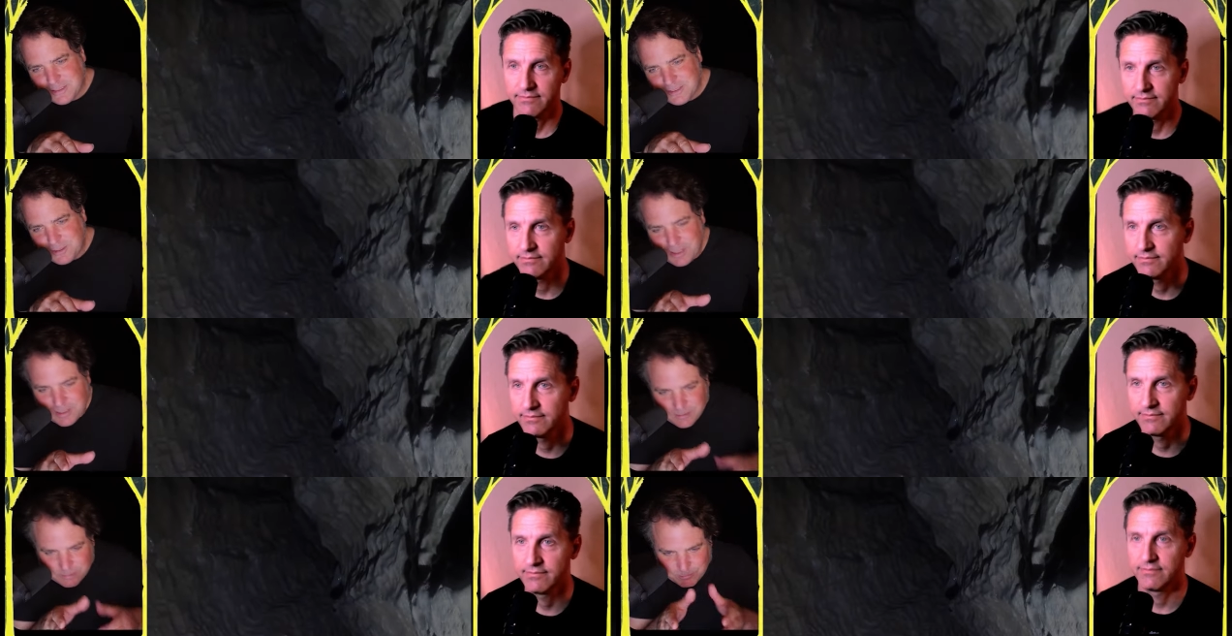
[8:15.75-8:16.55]
Speaker 1: you need
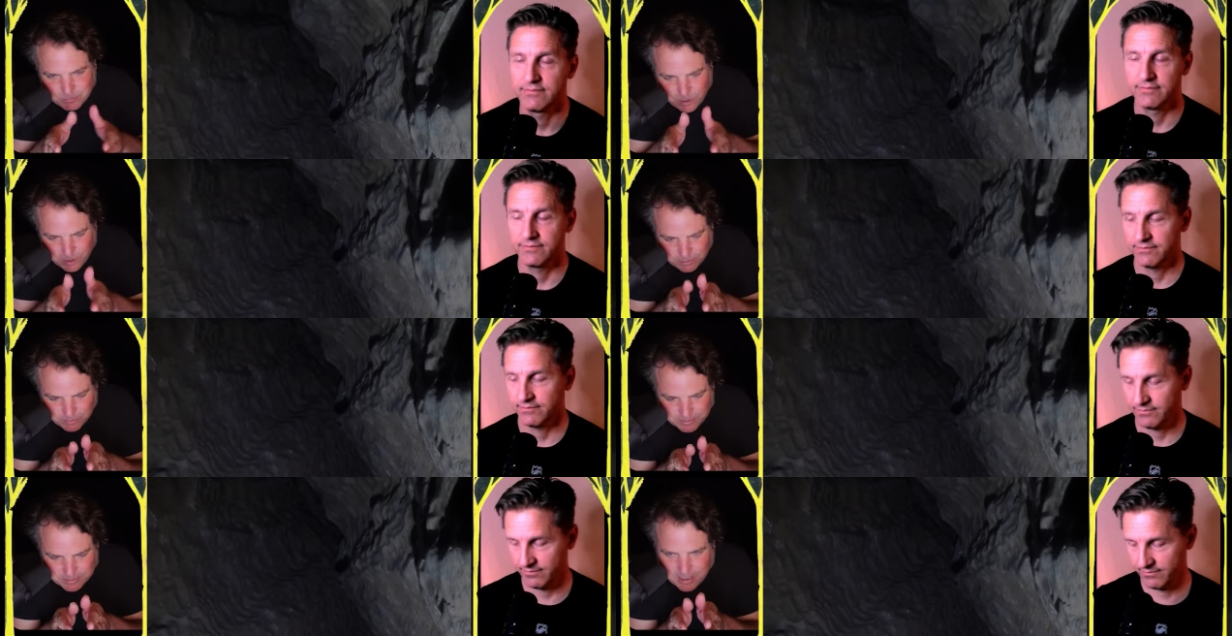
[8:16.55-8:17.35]
to walk through
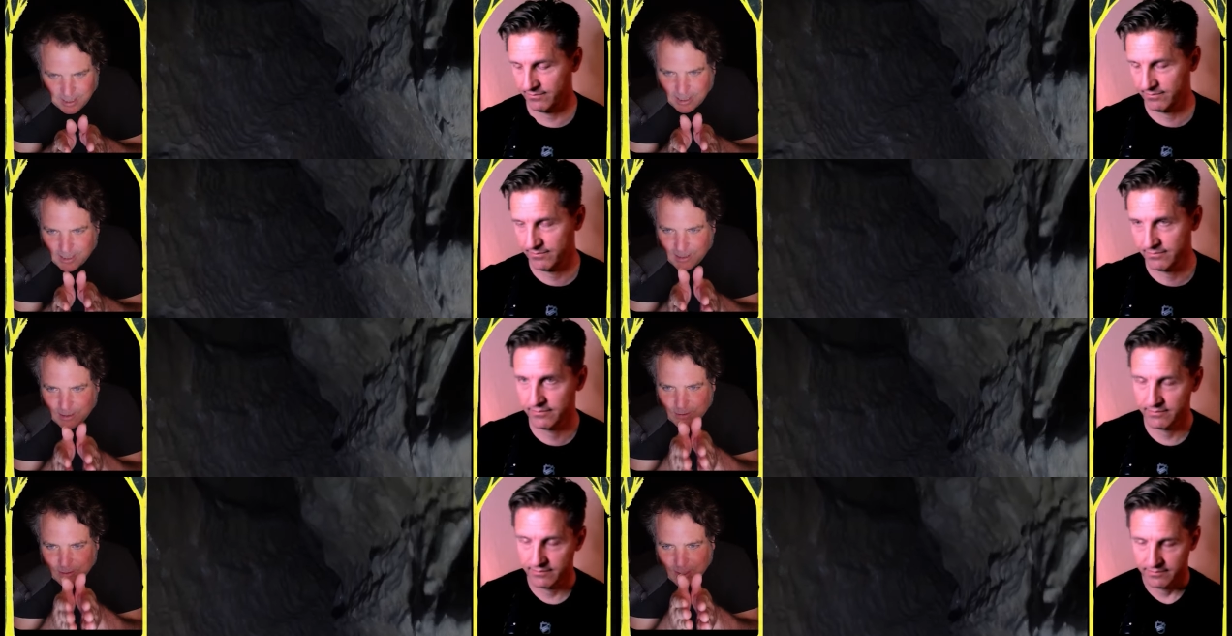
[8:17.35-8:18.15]
a tiny
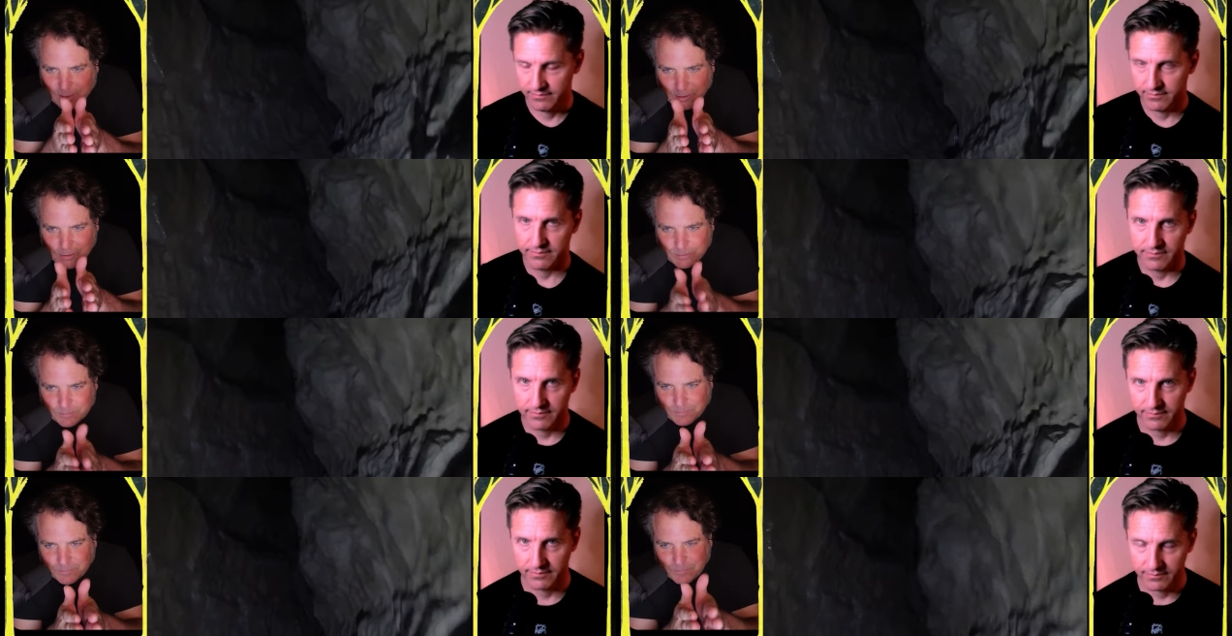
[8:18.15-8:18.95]
little narrow
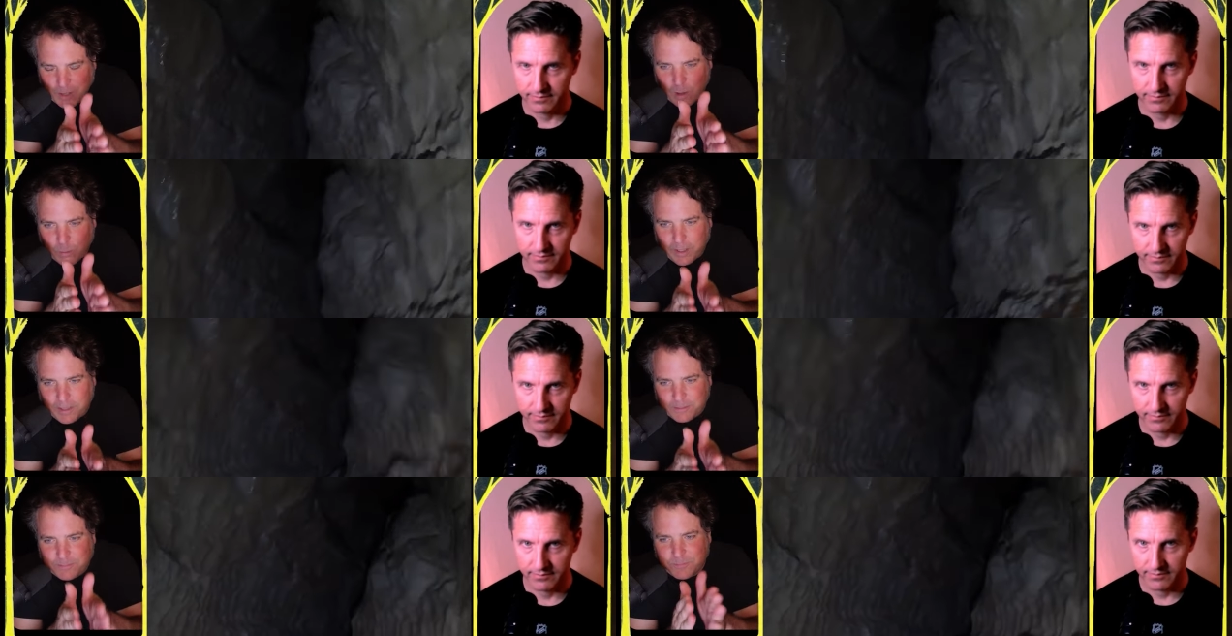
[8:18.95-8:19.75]

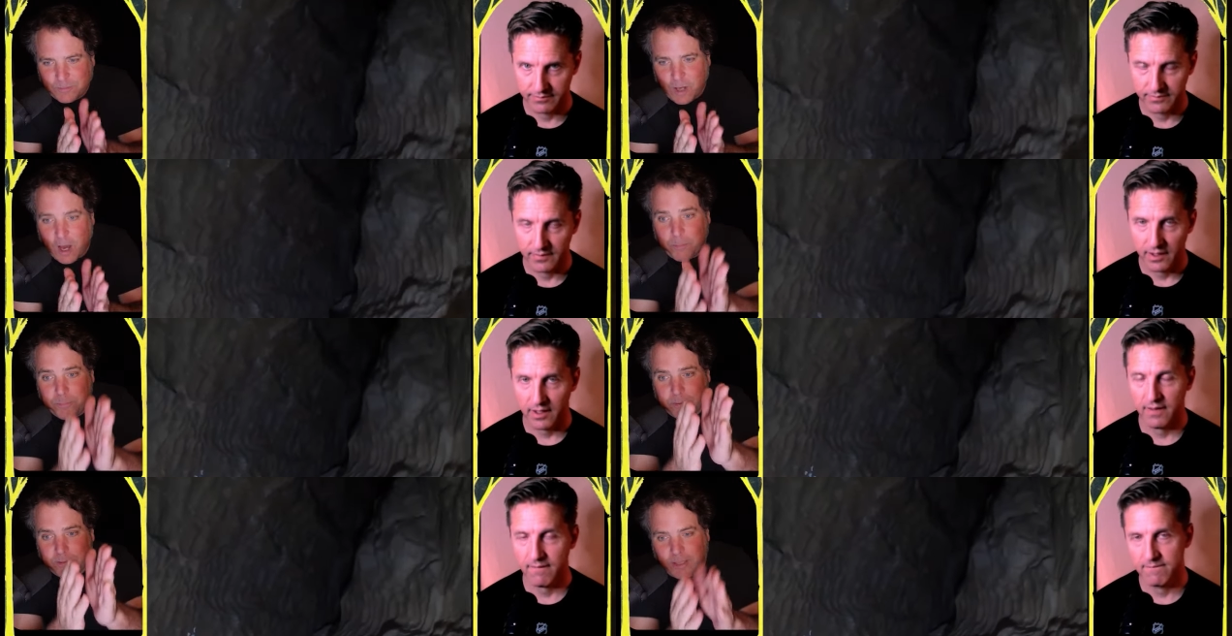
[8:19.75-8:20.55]
hallway up,
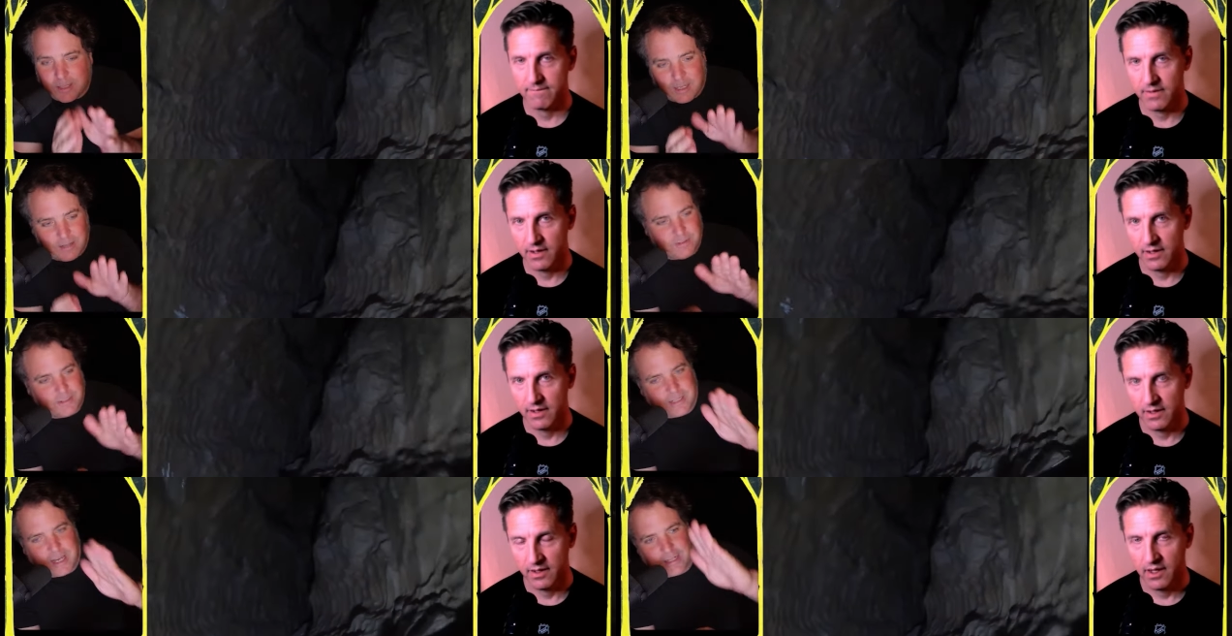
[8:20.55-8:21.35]
uh-huh. like kind of in a
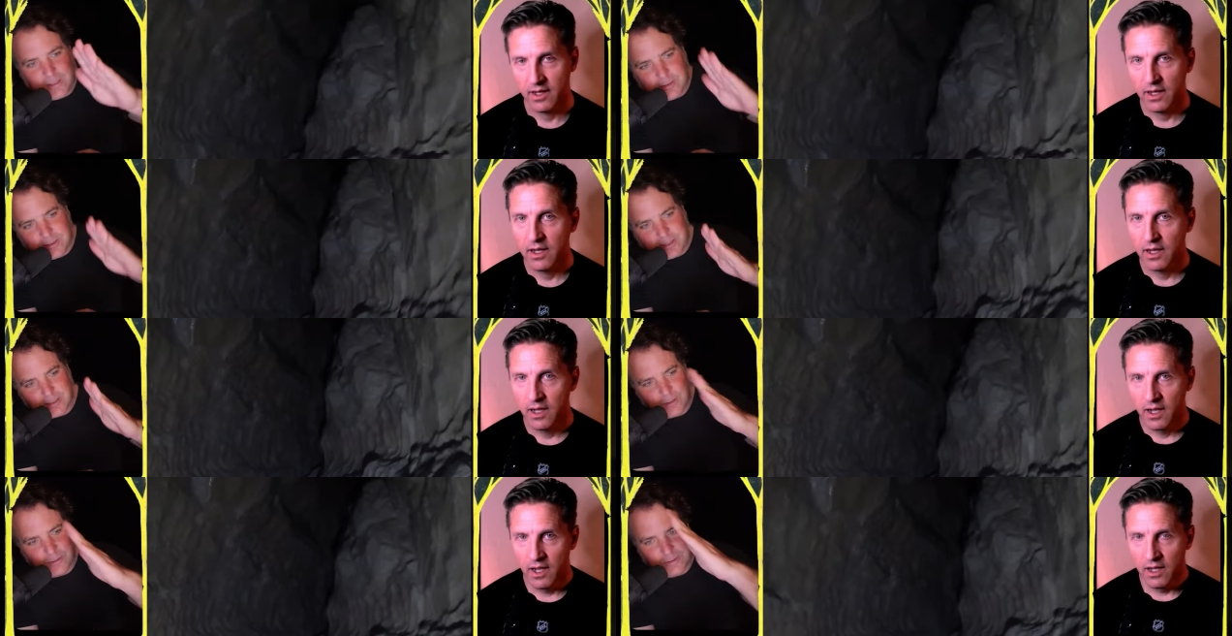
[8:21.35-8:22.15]
diagonal, kind of
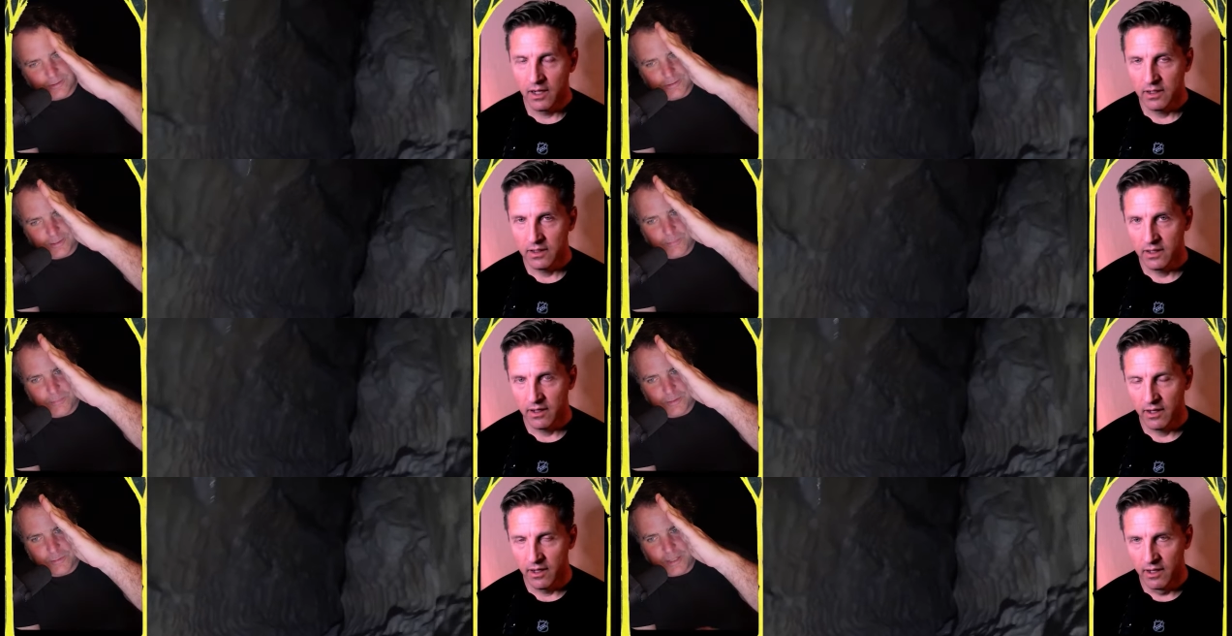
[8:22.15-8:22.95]
going up
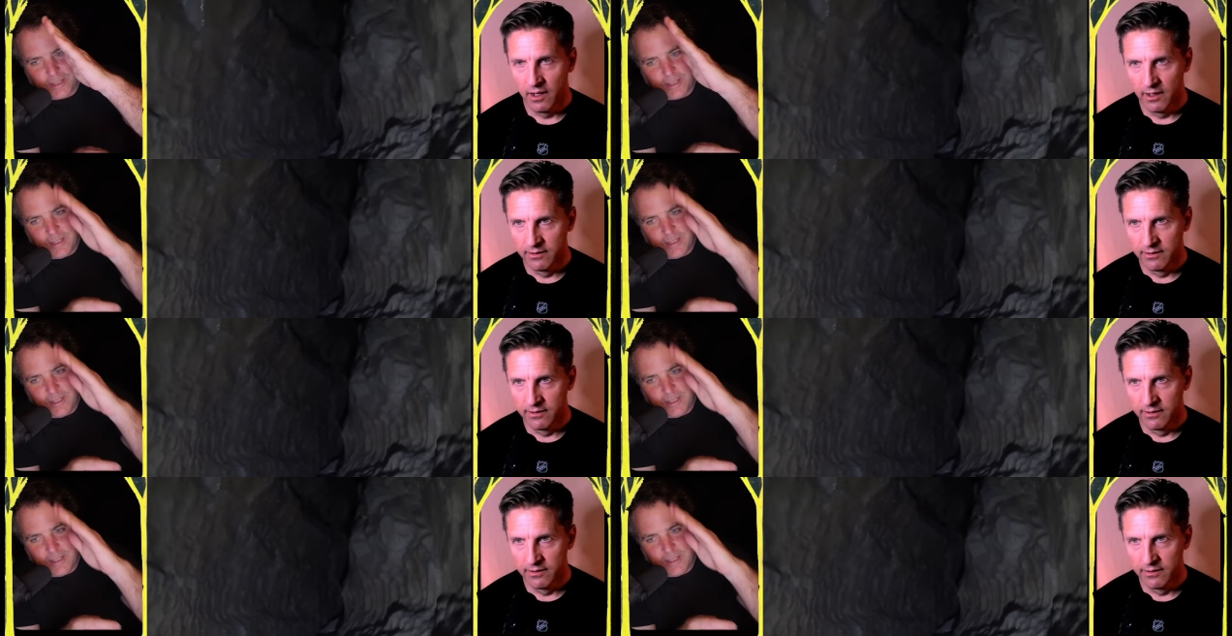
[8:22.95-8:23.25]
this way,